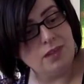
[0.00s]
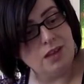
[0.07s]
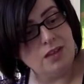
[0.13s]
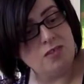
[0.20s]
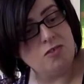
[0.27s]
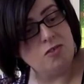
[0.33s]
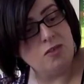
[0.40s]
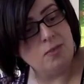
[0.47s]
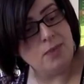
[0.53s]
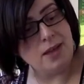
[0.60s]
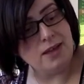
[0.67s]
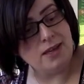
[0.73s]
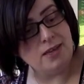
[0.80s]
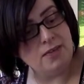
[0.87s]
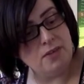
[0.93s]
It's all
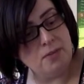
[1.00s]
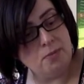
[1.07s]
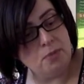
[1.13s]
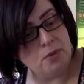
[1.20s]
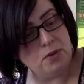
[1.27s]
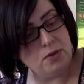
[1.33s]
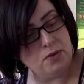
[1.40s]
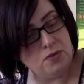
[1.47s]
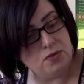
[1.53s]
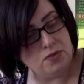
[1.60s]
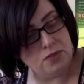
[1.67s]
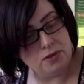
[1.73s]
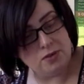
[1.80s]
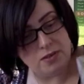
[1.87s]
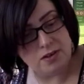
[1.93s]
about giving birth
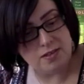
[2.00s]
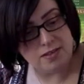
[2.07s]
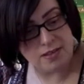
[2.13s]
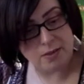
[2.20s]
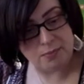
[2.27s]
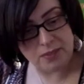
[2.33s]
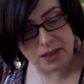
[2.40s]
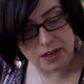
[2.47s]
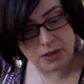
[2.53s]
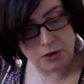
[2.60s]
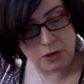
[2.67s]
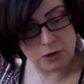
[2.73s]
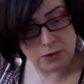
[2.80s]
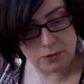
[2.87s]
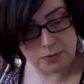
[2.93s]
to something
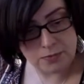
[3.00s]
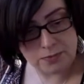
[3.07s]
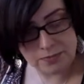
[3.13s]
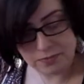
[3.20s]
new.